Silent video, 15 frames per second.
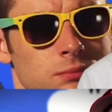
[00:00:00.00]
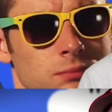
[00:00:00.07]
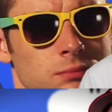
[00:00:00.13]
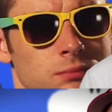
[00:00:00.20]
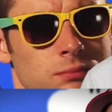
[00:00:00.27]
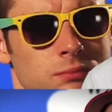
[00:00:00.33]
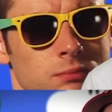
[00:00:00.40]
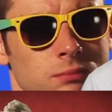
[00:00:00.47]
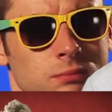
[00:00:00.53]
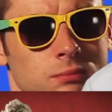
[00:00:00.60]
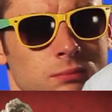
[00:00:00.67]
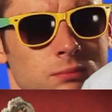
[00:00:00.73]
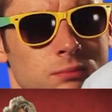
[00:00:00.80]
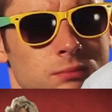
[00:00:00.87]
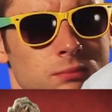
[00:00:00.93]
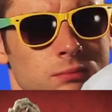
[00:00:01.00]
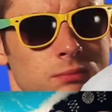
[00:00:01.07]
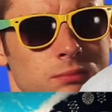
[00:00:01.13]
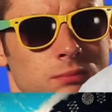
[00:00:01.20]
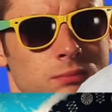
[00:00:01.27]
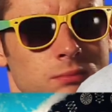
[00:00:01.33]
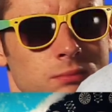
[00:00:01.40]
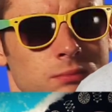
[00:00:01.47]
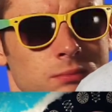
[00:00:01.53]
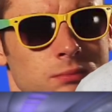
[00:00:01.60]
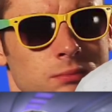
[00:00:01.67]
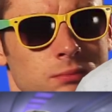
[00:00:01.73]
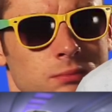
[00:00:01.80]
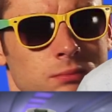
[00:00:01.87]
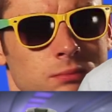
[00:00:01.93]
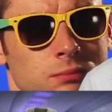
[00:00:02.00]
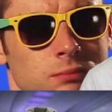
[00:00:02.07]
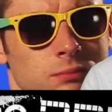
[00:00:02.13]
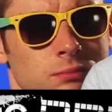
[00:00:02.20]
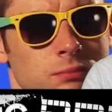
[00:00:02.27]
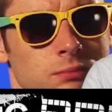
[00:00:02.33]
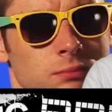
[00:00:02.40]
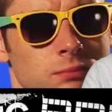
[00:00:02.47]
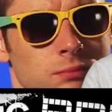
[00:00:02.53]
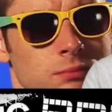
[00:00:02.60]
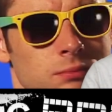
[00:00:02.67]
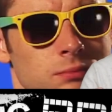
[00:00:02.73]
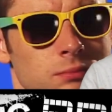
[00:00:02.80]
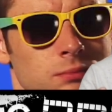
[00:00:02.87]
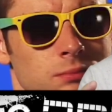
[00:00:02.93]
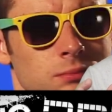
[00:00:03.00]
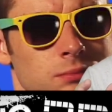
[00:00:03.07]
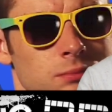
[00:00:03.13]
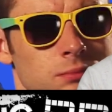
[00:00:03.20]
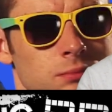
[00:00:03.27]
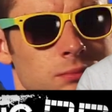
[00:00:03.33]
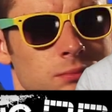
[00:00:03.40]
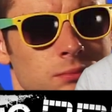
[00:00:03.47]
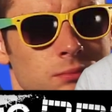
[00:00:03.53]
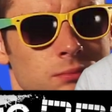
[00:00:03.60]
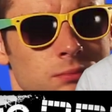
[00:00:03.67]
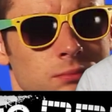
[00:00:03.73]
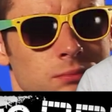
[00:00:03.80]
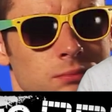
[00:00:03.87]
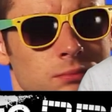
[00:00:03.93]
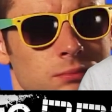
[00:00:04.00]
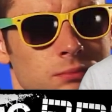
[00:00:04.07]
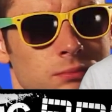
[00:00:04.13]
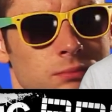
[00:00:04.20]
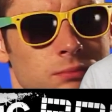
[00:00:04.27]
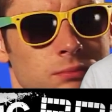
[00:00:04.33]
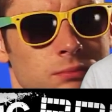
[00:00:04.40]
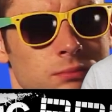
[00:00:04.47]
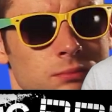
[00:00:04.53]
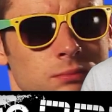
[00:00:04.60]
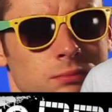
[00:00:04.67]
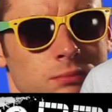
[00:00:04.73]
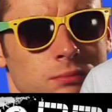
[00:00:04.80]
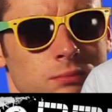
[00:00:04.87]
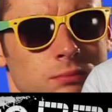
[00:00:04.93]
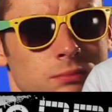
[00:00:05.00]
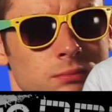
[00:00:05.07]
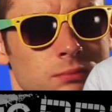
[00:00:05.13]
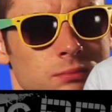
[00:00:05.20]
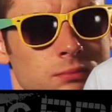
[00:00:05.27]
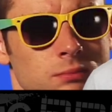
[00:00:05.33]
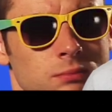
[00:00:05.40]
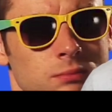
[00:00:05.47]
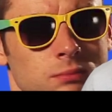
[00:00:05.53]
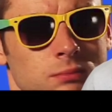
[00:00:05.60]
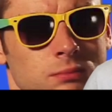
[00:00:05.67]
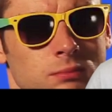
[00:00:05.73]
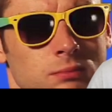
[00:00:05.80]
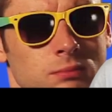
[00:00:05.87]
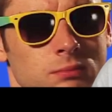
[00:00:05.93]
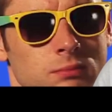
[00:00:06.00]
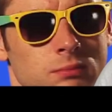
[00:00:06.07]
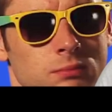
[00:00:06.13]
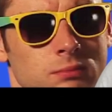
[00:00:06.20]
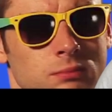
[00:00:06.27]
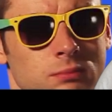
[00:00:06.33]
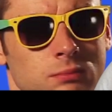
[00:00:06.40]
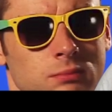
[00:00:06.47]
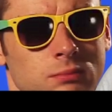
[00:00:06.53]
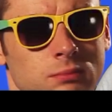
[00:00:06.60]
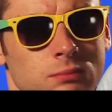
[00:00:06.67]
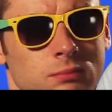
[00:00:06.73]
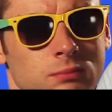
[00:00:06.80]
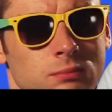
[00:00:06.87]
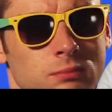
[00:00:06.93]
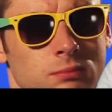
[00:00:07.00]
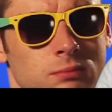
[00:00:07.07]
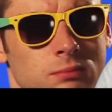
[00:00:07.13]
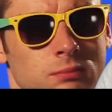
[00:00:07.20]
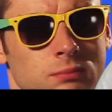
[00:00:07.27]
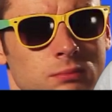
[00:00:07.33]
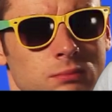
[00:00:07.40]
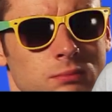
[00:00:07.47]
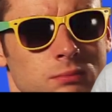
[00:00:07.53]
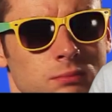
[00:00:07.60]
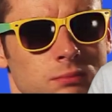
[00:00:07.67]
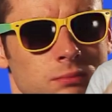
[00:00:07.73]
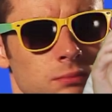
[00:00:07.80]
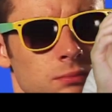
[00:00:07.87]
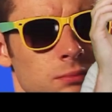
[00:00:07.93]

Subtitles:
No words are spoken by the person on screen.